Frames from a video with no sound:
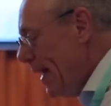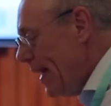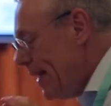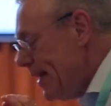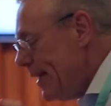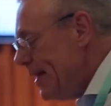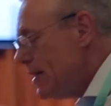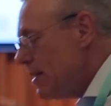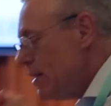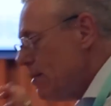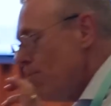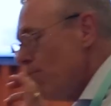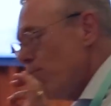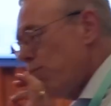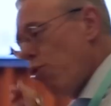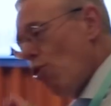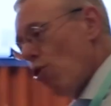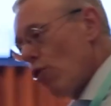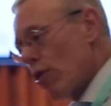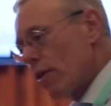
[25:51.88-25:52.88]
it is
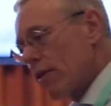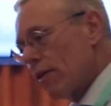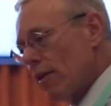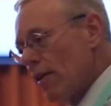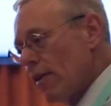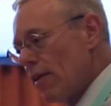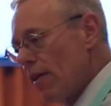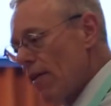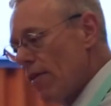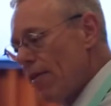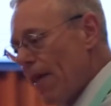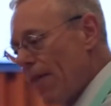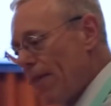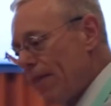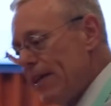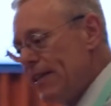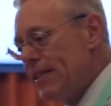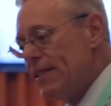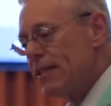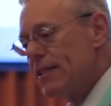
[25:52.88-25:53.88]
important
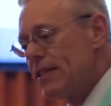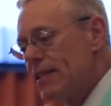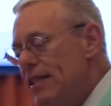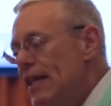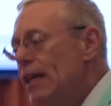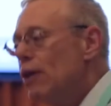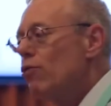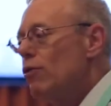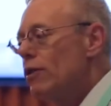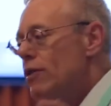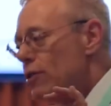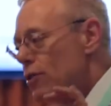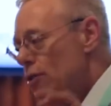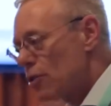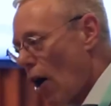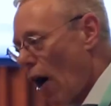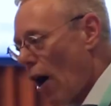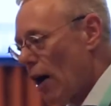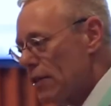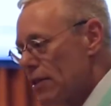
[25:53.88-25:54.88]
that this secret
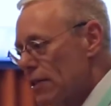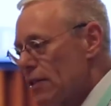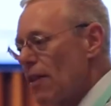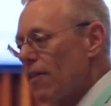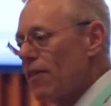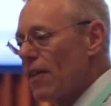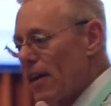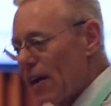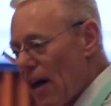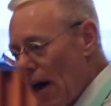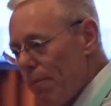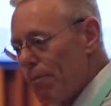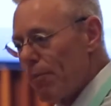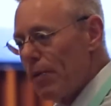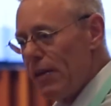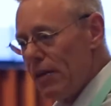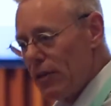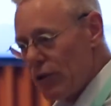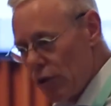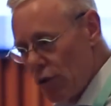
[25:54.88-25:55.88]
sauce that the
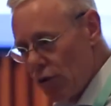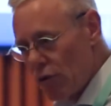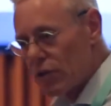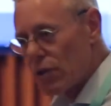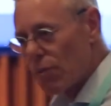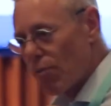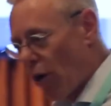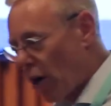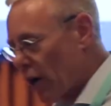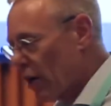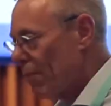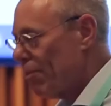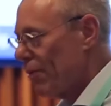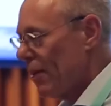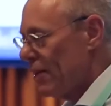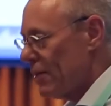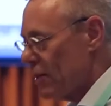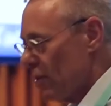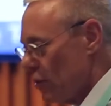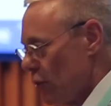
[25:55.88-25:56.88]
companies use, the
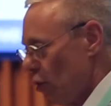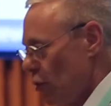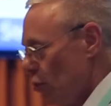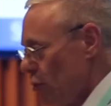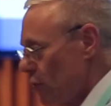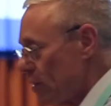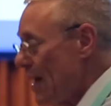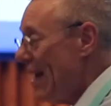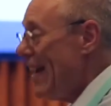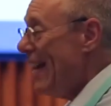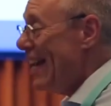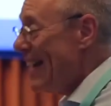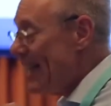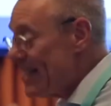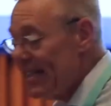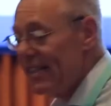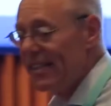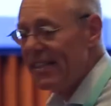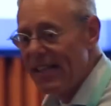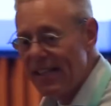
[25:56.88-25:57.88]
marketplaces use,
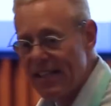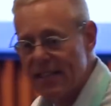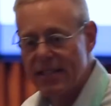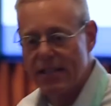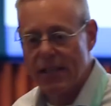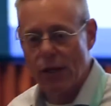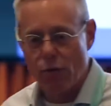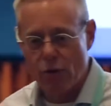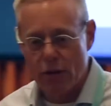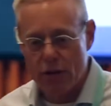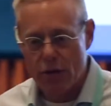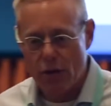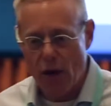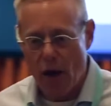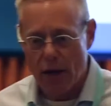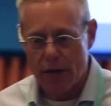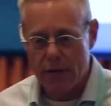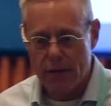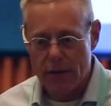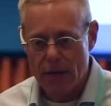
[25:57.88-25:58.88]
is indeed a secret
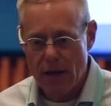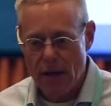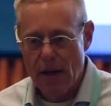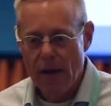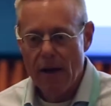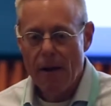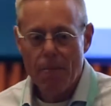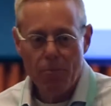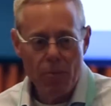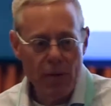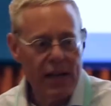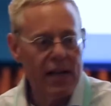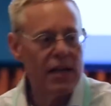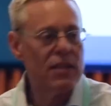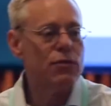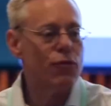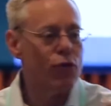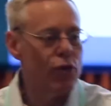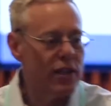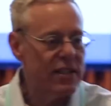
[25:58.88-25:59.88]
sauce.
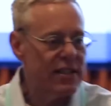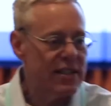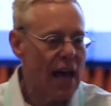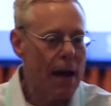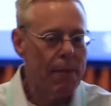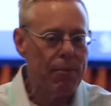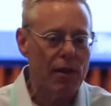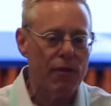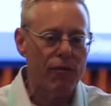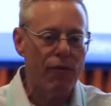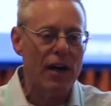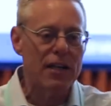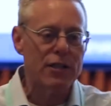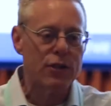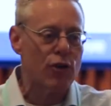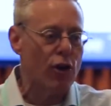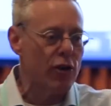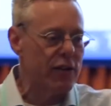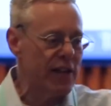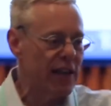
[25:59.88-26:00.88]
Because, for example, if I
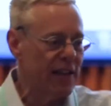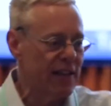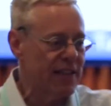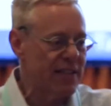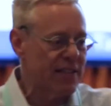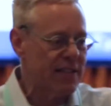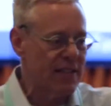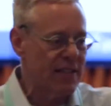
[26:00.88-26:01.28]
start telling